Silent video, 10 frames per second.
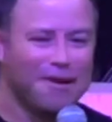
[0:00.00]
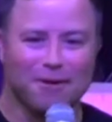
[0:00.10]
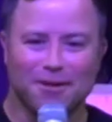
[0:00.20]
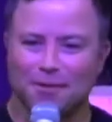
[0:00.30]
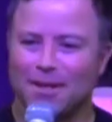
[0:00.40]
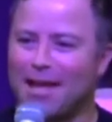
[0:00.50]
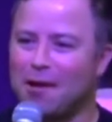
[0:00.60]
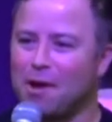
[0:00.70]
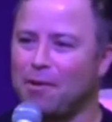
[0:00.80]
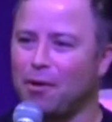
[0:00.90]
Will do it
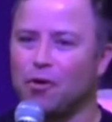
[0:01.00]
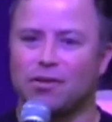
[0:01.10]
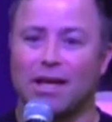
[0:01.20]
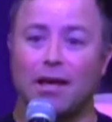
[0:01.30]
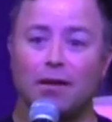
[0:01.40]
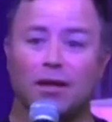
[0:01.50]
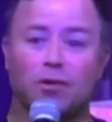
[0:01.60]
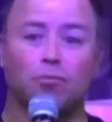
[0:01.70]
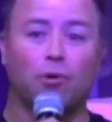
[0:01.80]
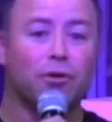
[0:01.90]
that way because they know
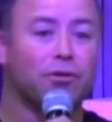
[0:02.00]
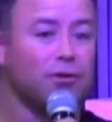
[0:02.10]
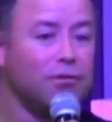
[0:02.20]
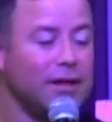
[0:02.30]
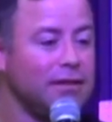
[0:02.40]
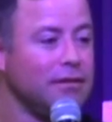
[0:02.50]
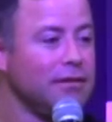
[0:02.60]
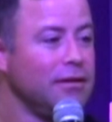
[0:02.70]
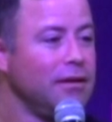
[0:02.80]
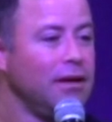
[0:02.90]
there's more to it
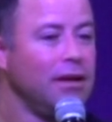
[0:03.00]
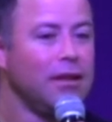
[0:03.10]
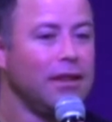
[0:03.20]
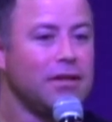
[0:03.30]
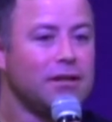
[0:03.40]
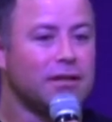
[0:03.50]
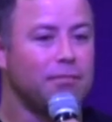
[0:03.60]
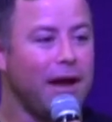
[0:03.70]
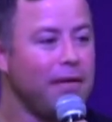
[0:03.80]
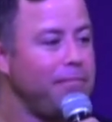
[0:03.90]
than just
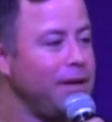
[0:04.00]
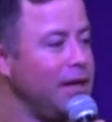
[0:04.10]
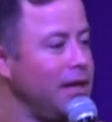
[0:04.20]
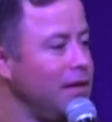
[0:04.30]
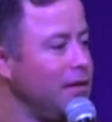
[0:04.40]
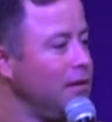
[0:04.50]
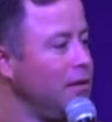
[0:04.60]
my opinion.